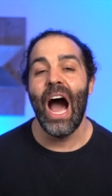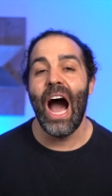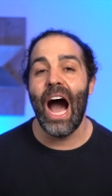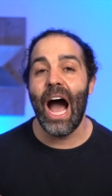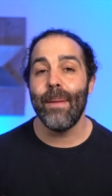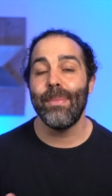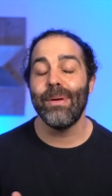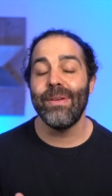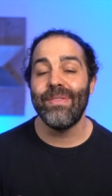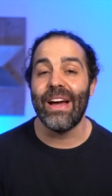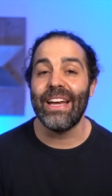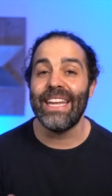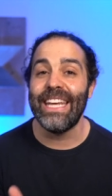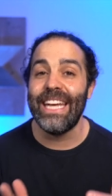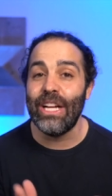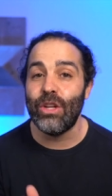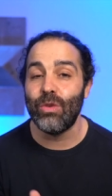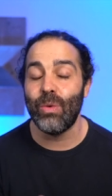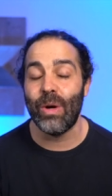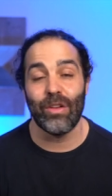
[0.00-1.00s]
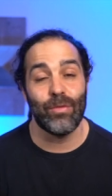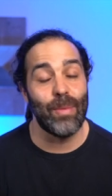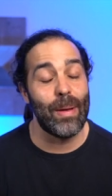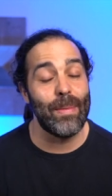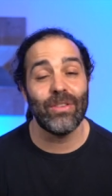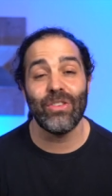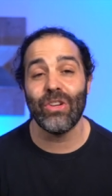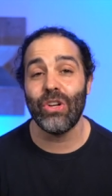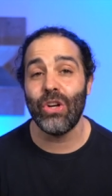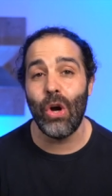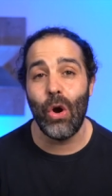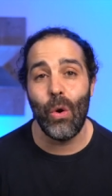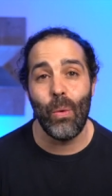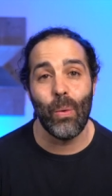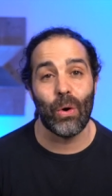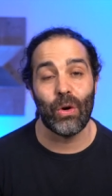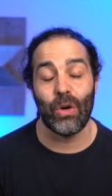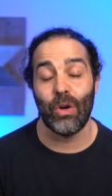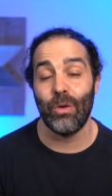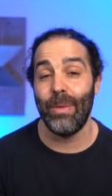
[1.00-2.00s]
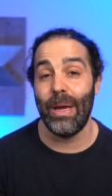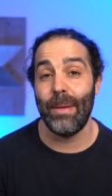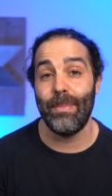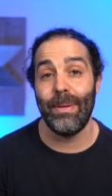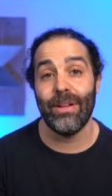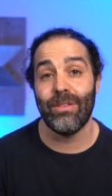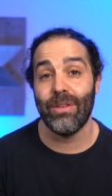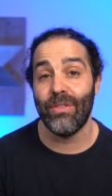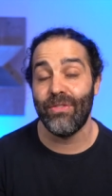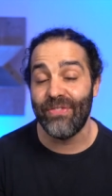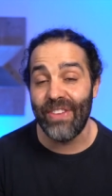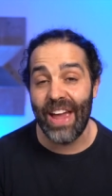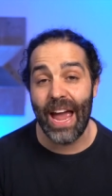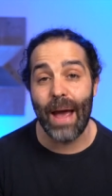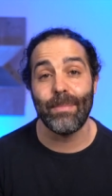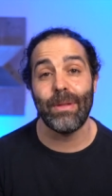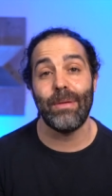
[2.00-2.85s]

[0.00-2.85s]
I believe that each one of us, maybe it's a coworker, maybe it's a family,